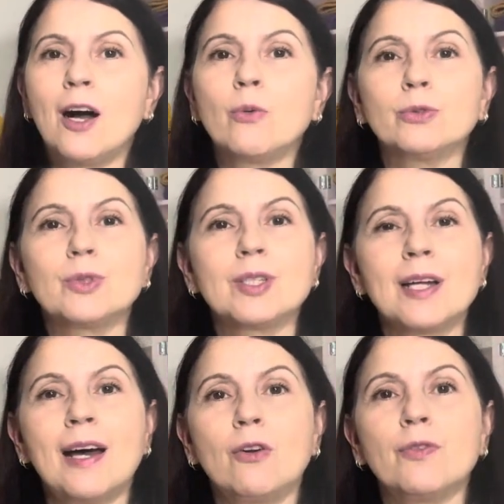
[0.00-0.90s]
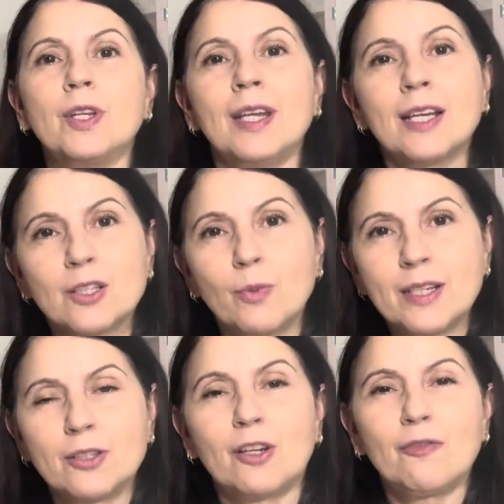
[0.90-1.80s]
I will start on the next
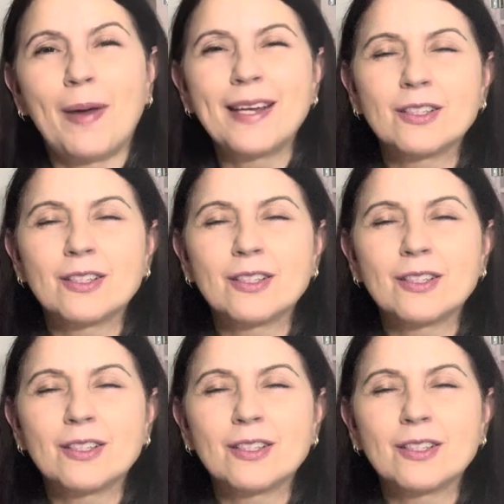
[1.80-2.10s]
week's lot of makes,